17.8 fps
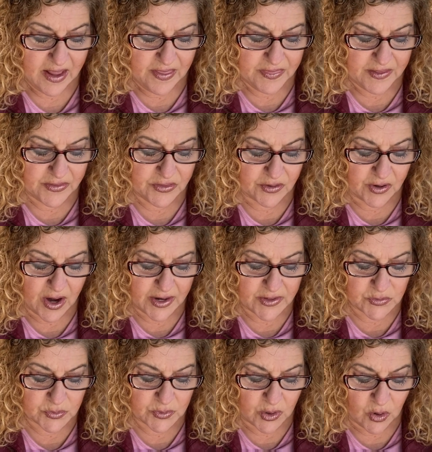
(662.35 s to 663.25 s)
Then their
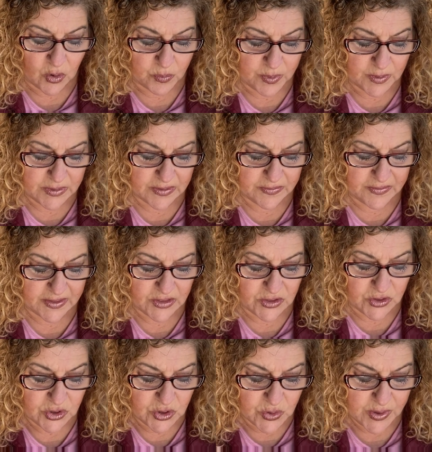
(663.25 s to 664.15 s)
eyes were opened and they
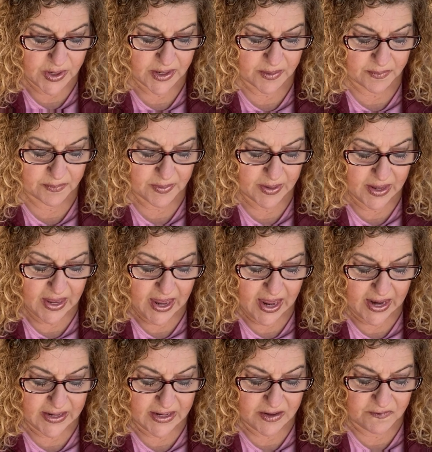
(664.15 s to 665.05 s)
knew him,
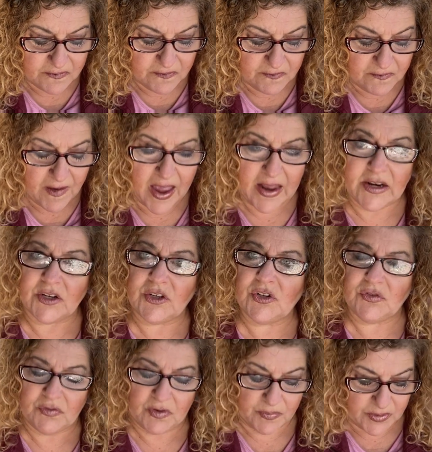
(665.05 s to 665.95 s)
and he
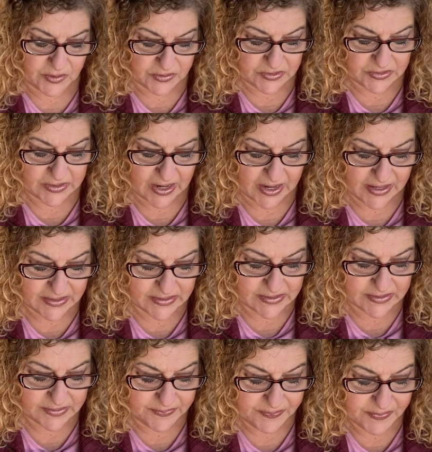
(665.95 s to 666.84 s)
vanished from their
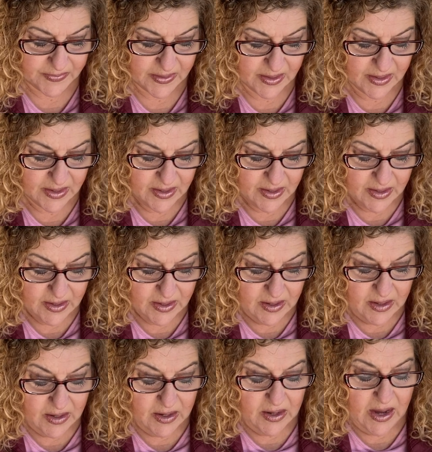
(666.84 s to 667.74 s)
sight.
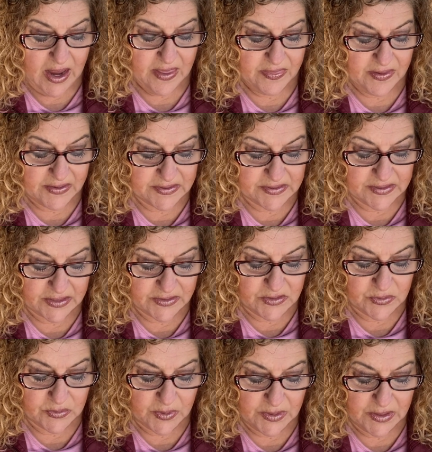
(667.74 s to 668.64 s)
And they said
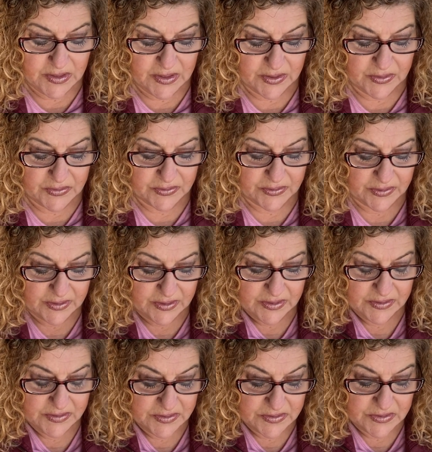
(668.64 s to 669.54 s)
to one another,
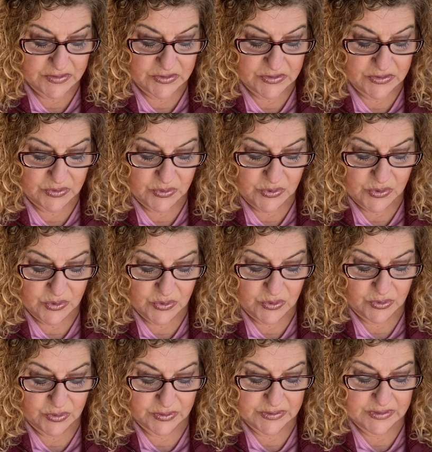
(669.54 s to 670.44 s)
this is so
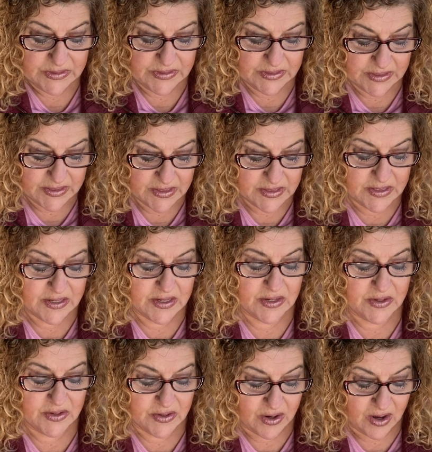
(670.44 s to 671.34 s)
cool, "Did
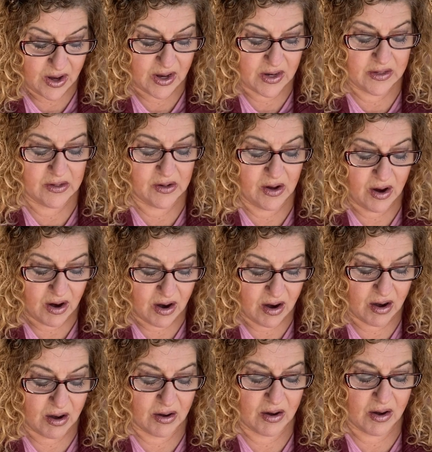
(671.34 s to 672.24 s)
not
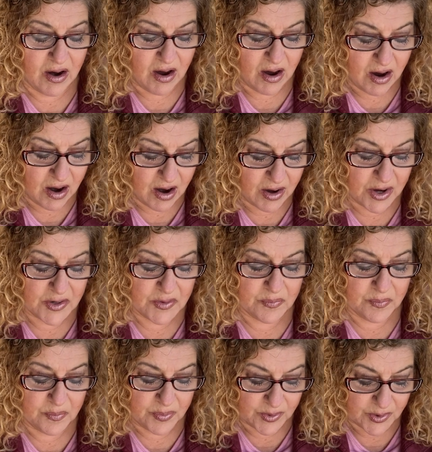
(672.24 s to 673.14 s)
our heart
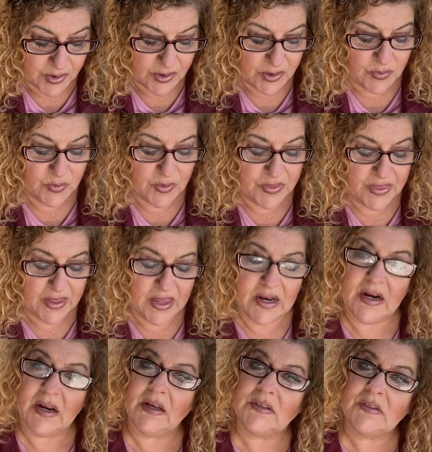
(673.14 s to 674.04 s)
burn
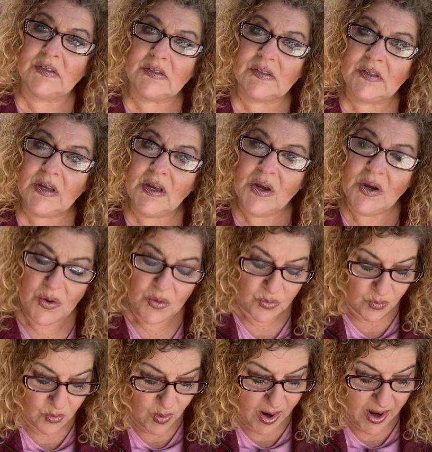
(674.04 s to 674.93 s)
within us
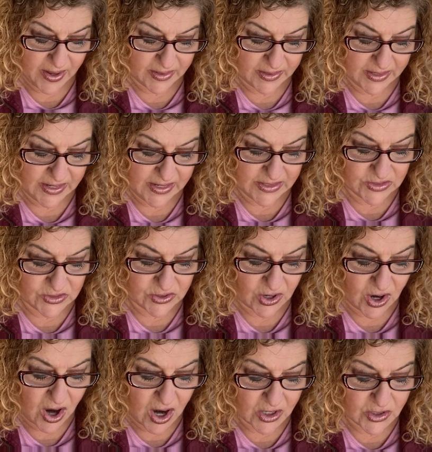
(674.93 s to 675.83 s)
while he
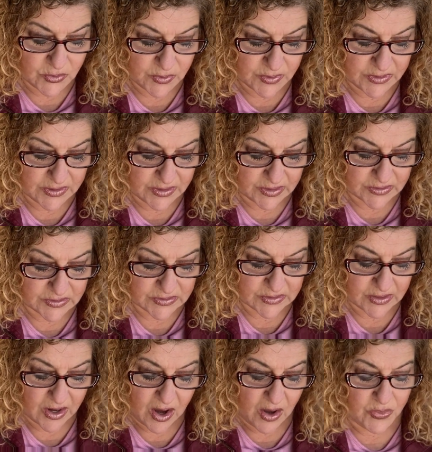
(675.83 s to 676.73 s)
talked with
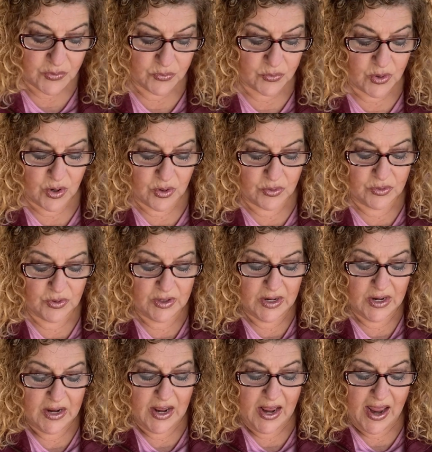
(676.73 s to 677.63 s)
us on the road
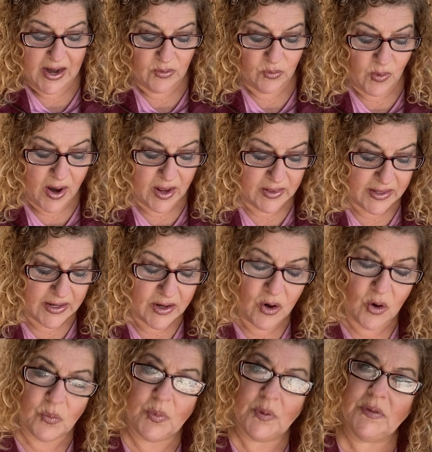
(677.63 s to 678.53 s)
and while he
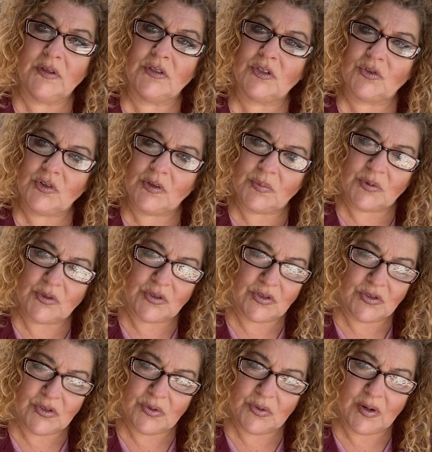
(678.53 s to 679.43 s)
opened the scriptures
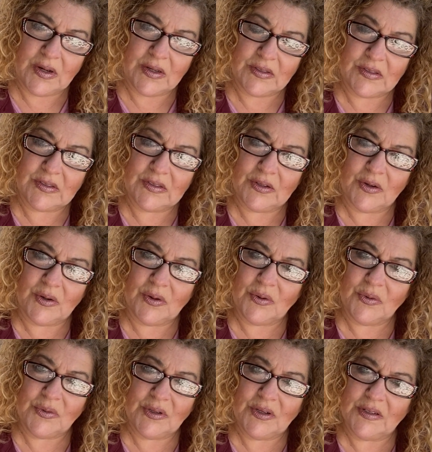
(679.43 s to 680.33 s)
to us?"
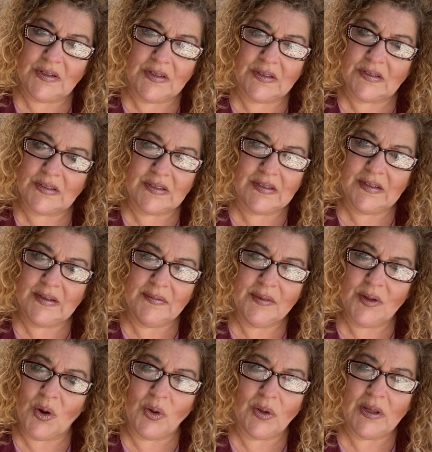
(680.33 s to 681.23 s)
Oh goodness,
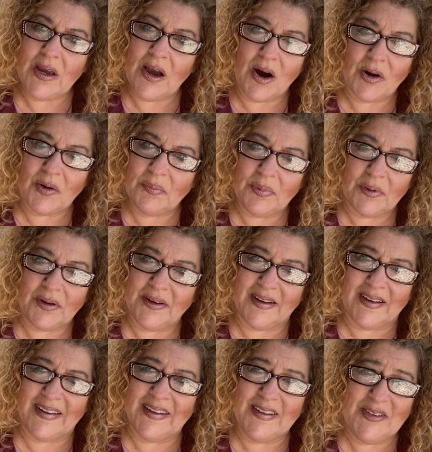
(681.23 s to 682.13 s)
holy heartburn.
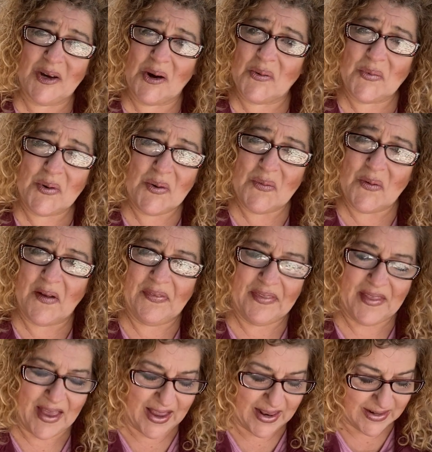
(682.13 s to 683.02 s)
Don't we want
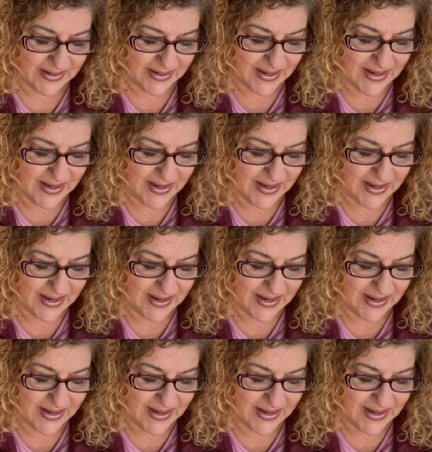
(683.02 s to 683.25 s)
that?